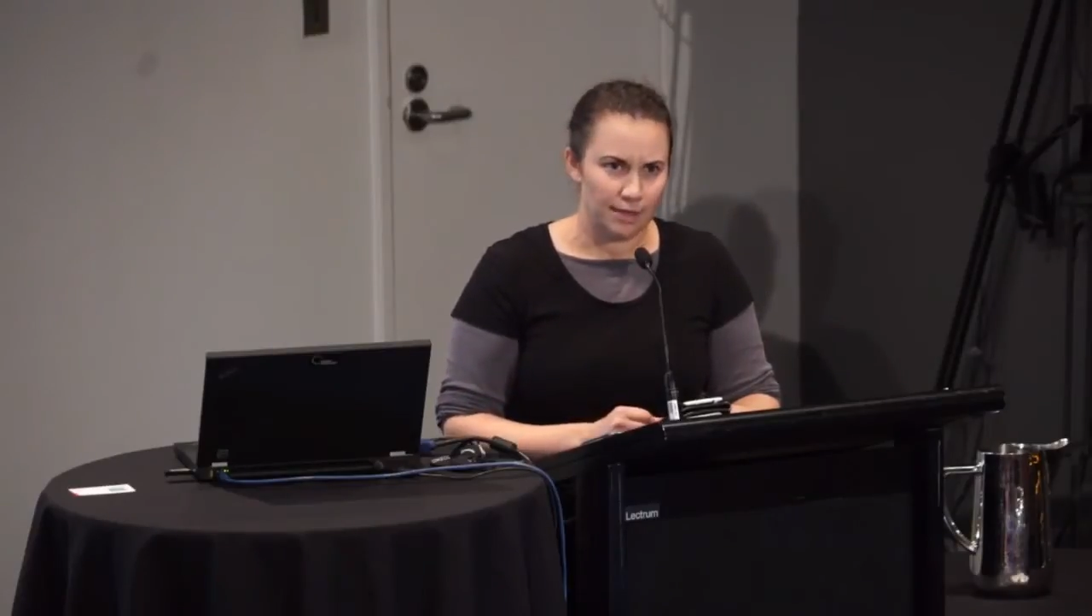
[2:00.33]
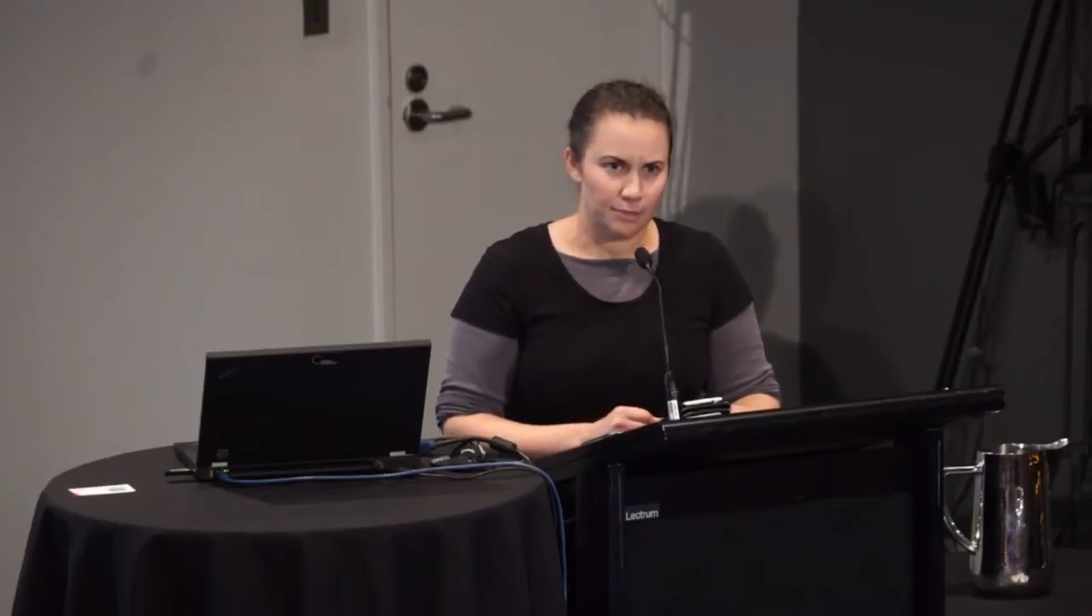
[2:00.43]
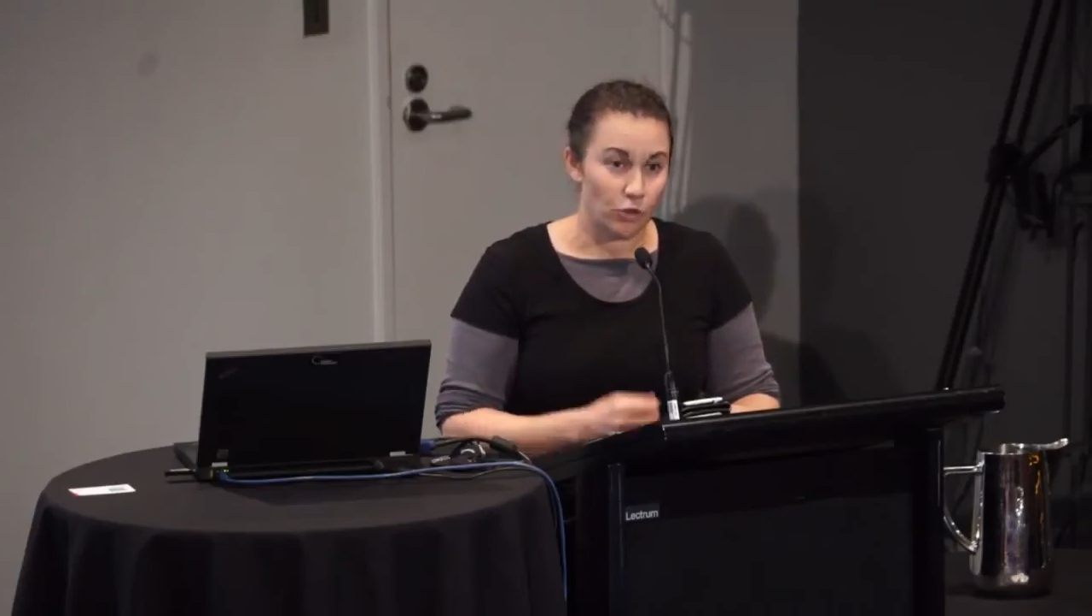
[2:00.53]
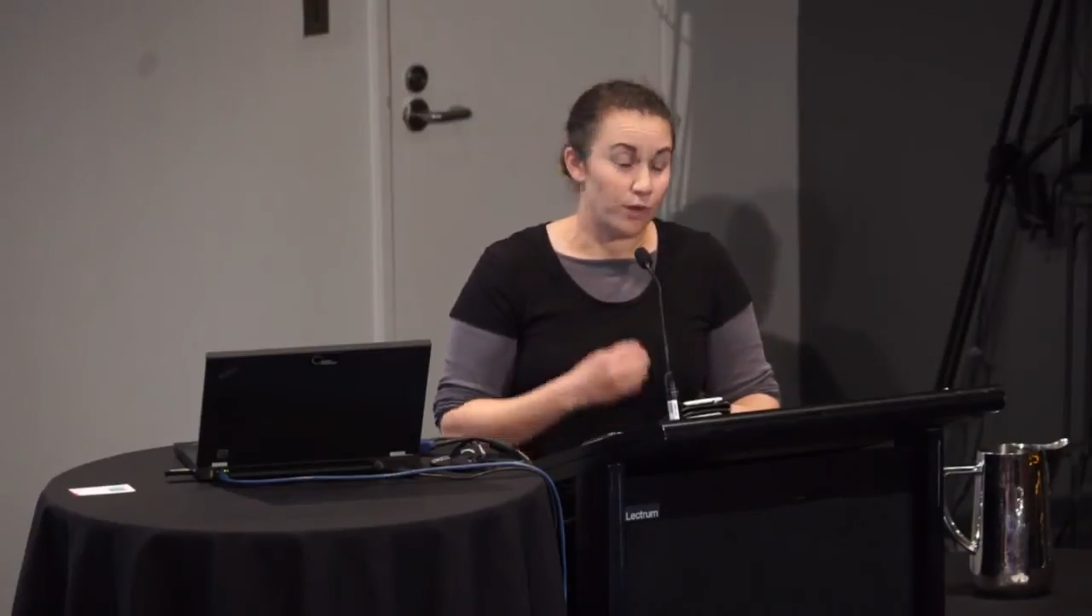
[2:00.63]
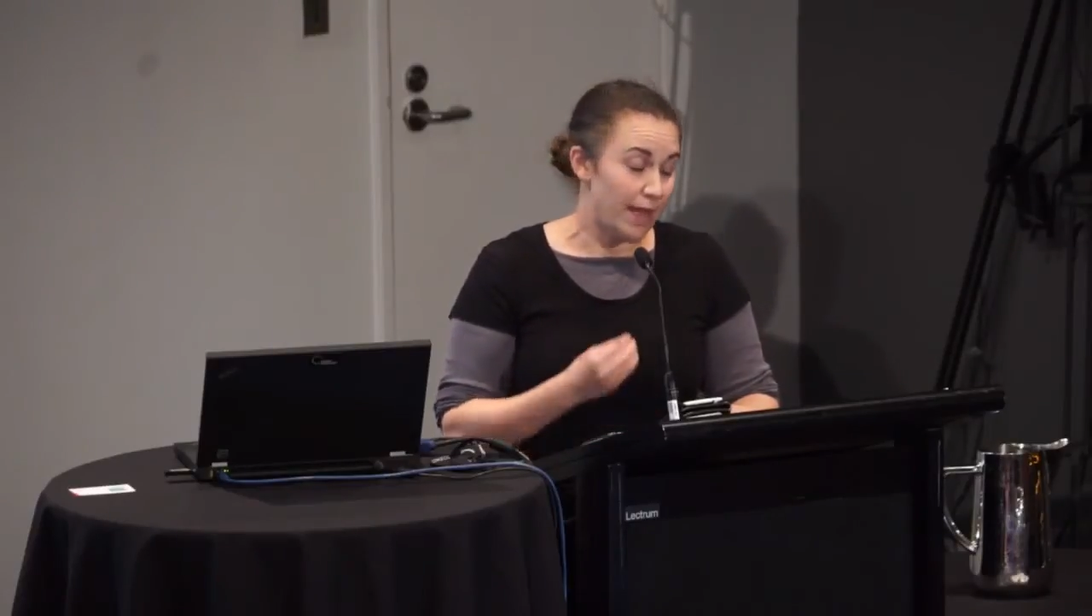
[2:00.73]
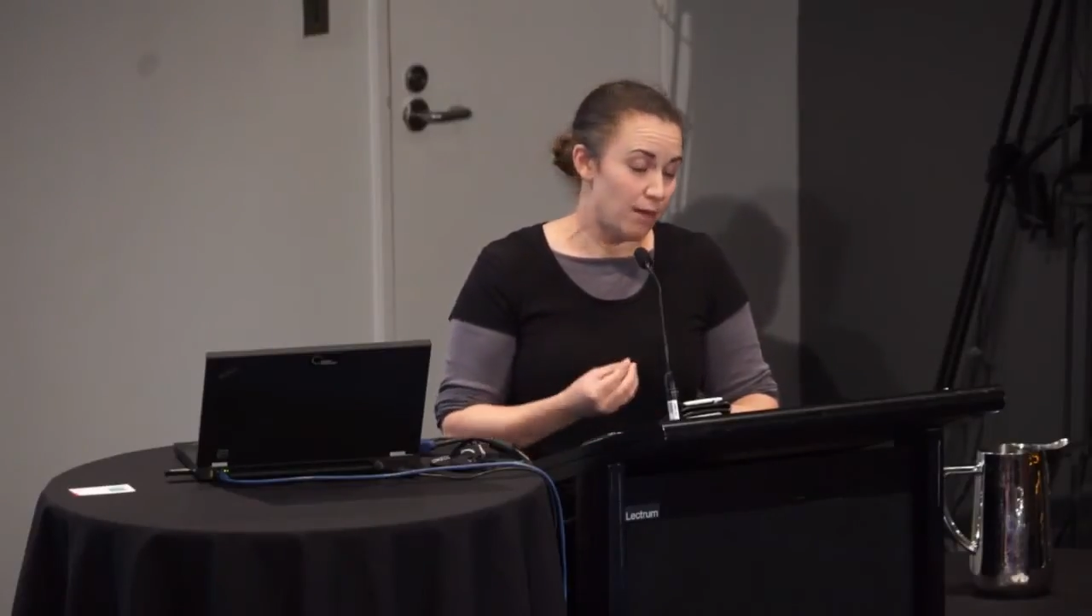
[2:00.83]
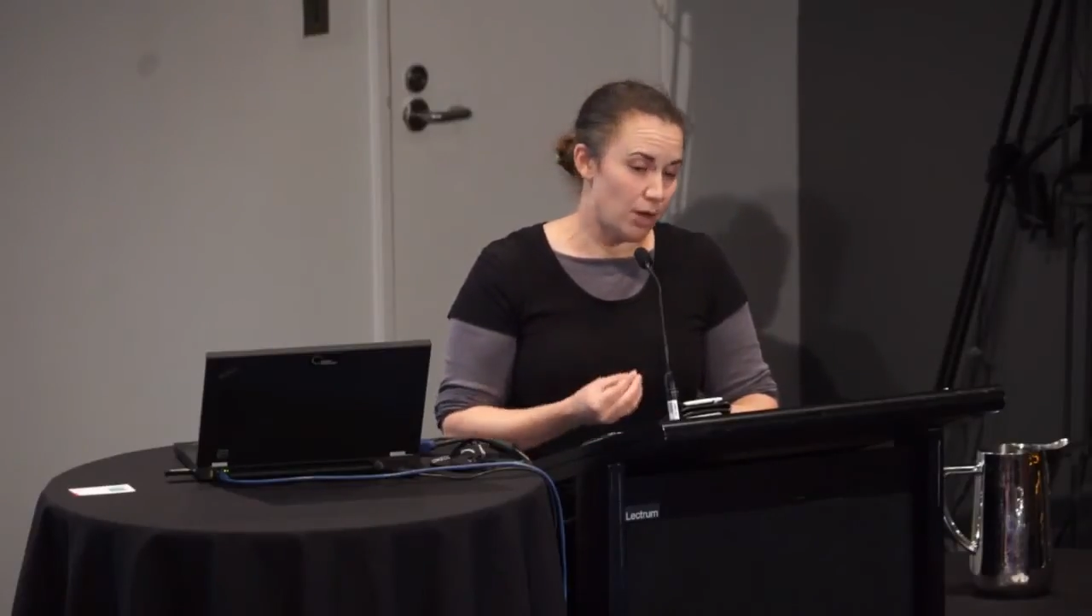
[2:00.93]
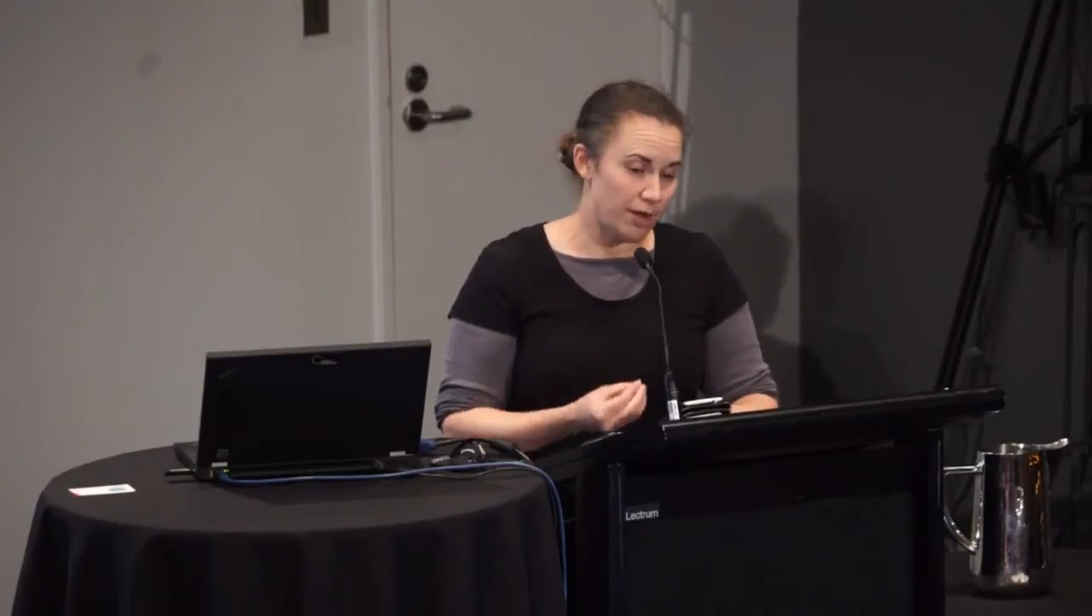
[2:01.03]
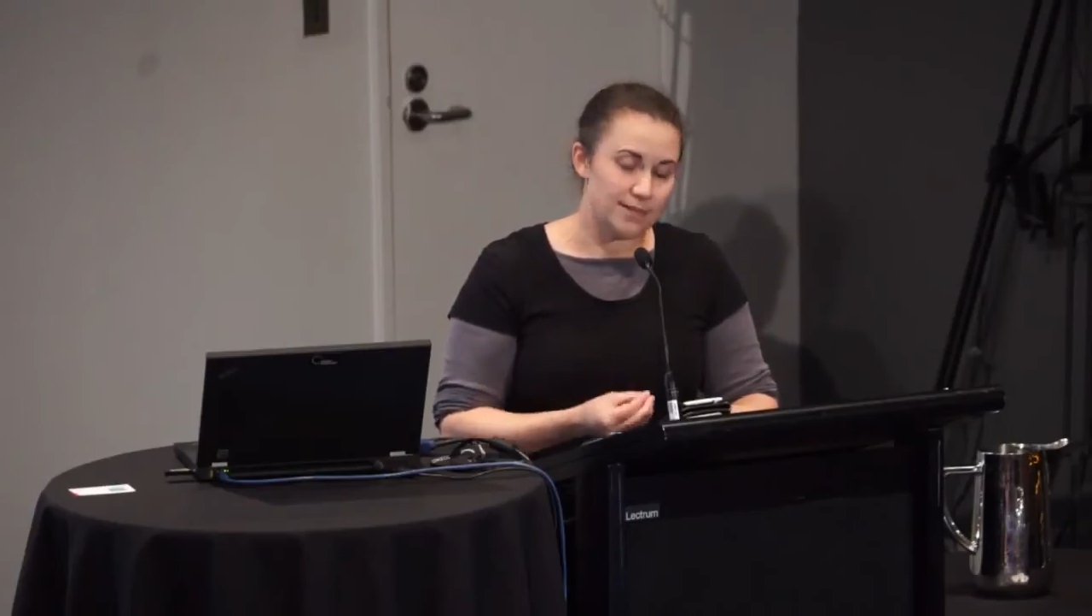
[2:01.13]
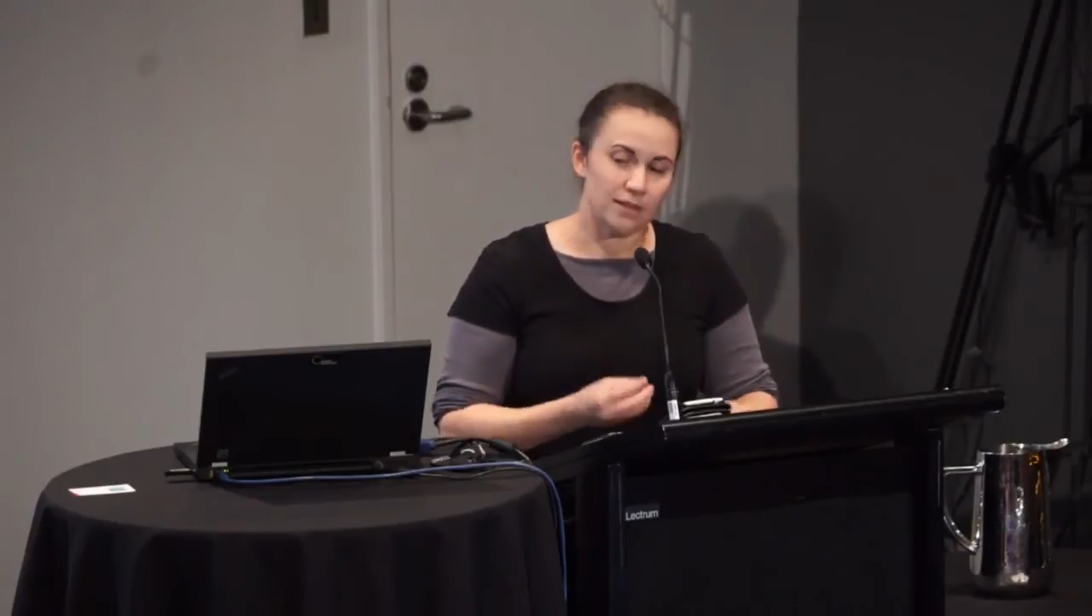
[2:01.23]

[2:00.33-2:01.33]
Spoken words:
So in our minds,